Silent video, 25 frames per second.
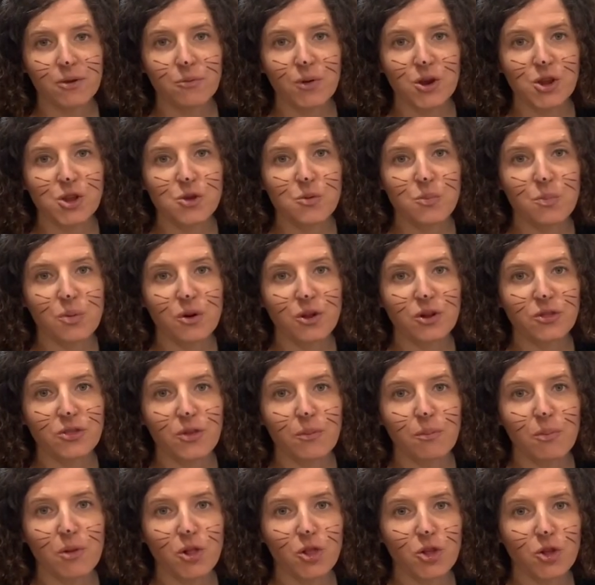when you put
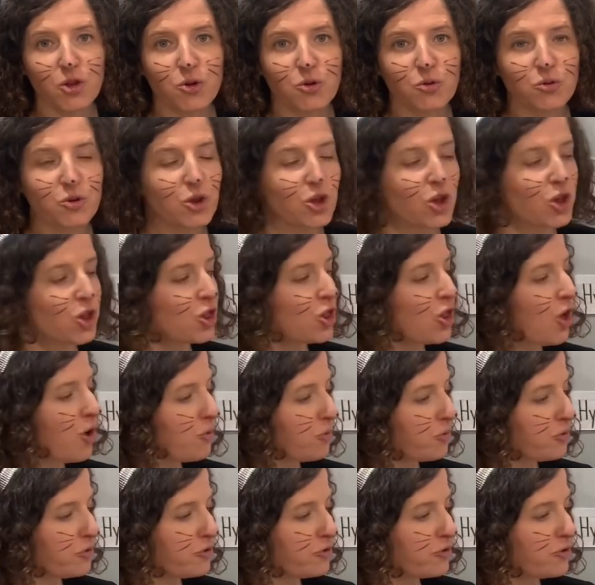the balloon close